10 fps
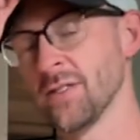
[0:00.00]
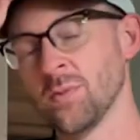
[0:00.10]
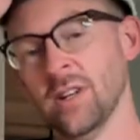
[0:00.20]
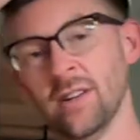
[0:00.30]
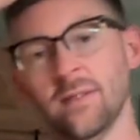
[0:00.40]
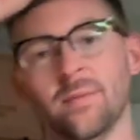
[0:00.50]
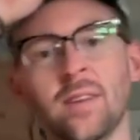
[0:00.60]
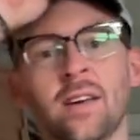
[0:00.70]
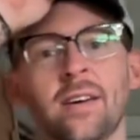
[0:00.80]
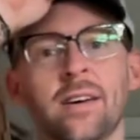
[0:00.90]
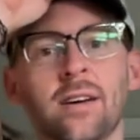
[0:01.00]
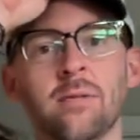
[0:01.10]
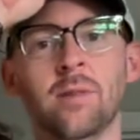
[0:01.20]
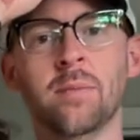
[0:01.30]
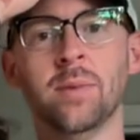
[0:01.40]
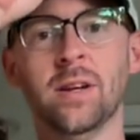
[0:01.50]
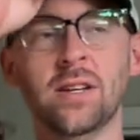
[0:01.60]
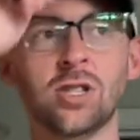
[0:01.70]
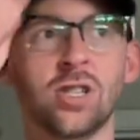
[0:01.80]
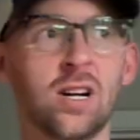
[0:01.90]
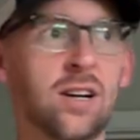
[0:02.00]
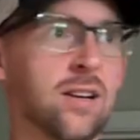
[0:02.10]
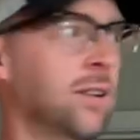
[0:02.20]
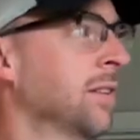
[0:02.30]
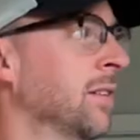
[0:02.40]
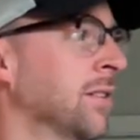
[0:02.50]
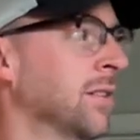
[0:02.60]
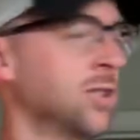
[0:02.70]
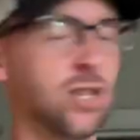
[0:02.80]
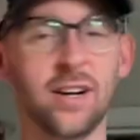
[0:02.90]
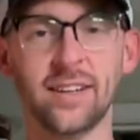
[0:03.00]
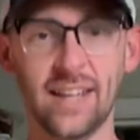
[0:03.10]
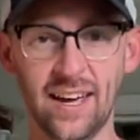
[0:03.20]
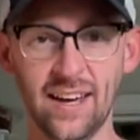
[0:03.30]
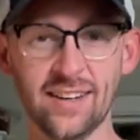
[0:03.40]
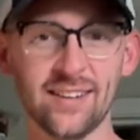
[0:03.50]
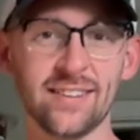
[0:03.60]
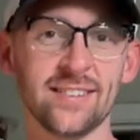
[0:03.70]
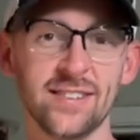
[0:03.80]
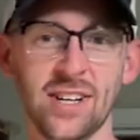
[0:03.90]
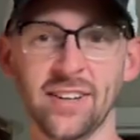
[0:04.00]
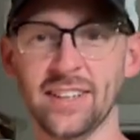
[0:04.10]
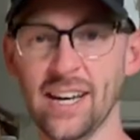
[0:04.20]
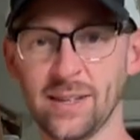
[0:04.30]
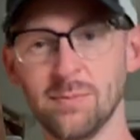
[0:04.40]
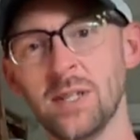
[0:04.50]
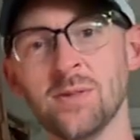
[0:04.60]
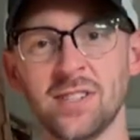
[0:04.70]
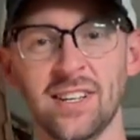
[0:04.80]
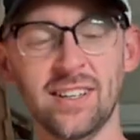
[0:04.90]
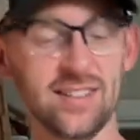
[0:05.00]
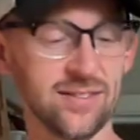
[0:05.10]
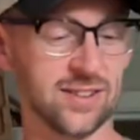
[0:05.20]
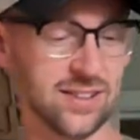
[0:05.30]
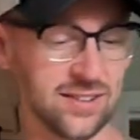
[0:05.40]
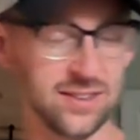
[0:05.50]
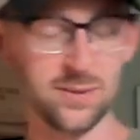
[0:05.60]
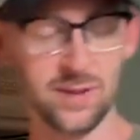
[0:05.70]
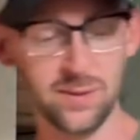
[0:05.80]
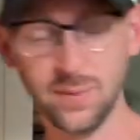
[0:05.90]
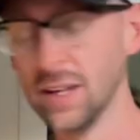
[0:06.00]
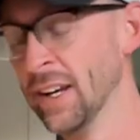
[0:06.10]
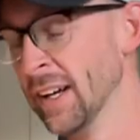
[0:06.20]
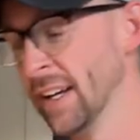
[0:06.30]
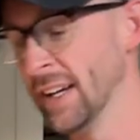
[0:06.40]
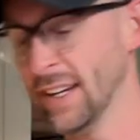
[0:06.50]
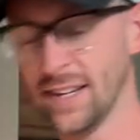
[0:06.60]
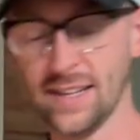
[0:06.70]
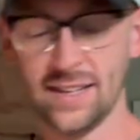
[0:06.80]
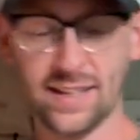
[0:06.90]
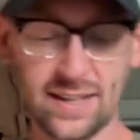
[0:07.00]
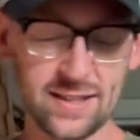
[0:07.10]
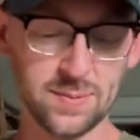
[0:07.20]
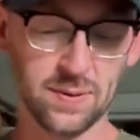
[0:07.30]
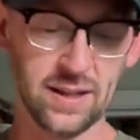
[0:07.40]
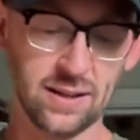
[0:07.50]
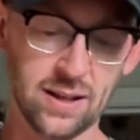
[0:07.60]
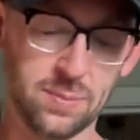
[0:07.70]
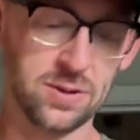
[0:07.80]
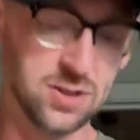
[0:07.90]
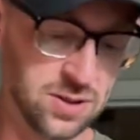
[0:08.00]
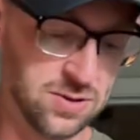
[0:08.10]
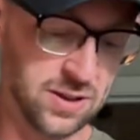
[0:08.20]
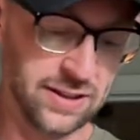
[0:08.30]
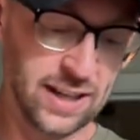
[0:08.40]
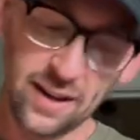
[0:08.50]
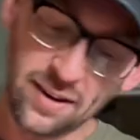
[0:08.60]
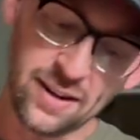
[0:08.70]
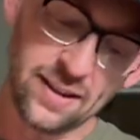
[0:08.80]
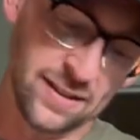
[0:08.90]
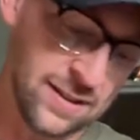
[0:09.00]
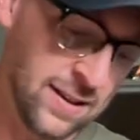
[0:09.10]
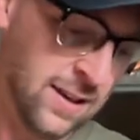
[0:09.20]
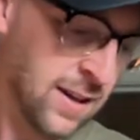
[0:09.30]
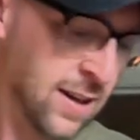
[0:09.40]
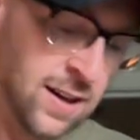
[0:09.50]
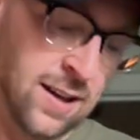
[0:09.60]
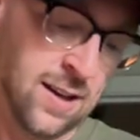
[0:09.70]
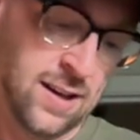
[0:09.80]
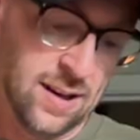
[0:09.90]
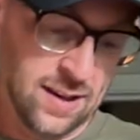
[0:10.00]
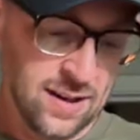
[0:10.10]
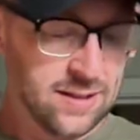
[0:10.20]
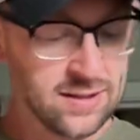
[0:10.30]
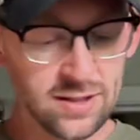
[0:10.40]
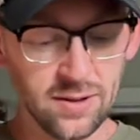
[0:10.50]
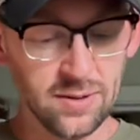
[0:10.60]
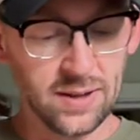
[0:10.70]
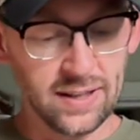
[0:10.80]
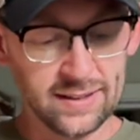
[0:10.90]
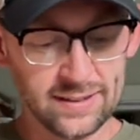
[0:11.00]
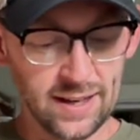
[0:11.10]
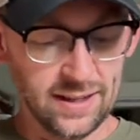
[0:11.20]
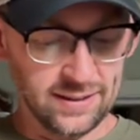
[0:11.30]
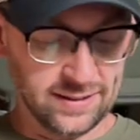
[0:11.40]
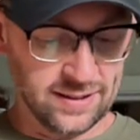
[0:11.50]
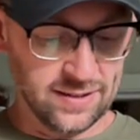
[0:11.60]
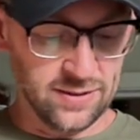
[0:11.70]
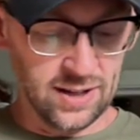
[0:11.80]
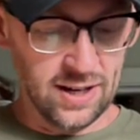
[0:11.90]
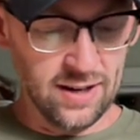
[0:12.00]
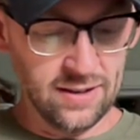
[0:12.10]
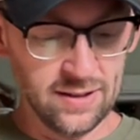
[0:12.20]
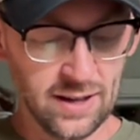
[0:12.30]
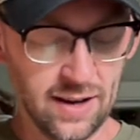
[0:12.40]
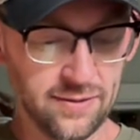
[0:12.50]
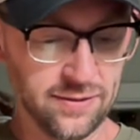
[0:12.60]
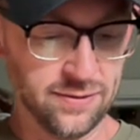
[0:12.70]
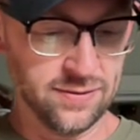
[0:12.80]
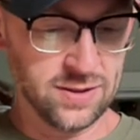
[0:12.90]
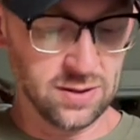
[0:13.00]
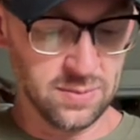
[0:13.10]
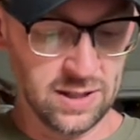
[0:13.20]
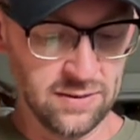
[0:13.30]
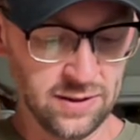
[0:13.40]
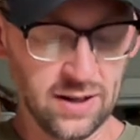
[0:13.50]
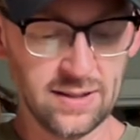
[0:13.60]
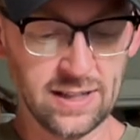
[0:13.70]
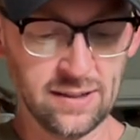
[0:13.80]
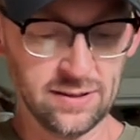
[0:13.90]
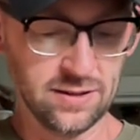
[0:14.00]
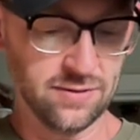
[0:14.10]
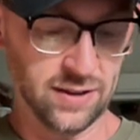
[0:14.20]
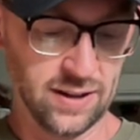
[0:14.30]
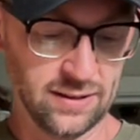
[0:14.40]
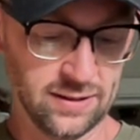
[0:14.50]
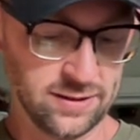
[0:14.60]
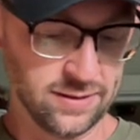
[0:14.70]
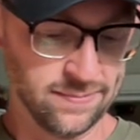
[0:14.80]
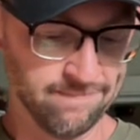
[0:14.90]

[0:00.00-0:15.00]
as well. My buddy John Keck Music, if you're going to look him up, he's playing a couple of shows around the area. So exciting stuff there. I have so many very talented friends,